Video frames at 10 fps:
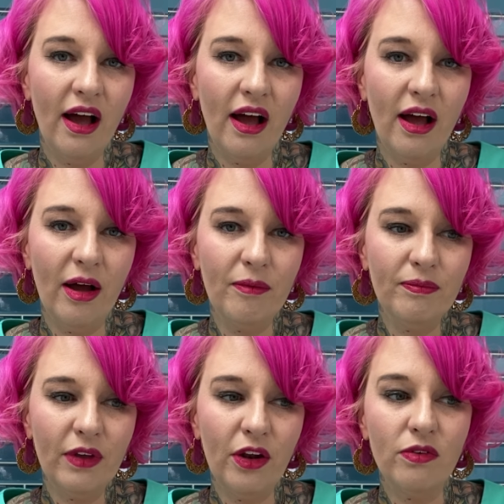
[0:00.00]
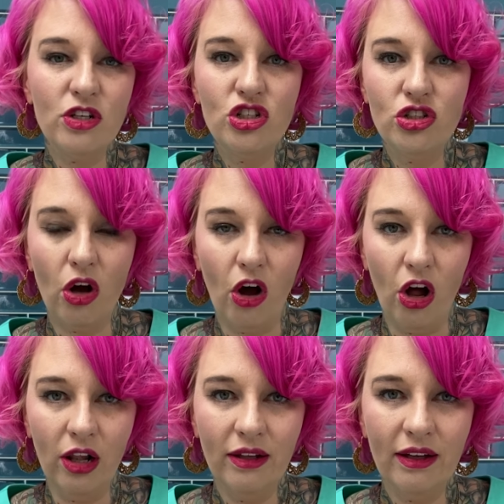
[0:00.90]

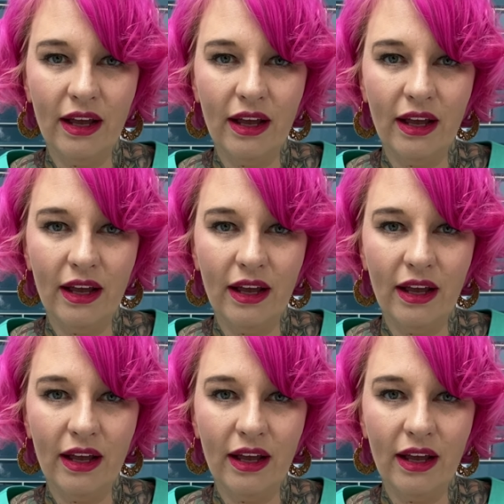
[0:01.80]
dull.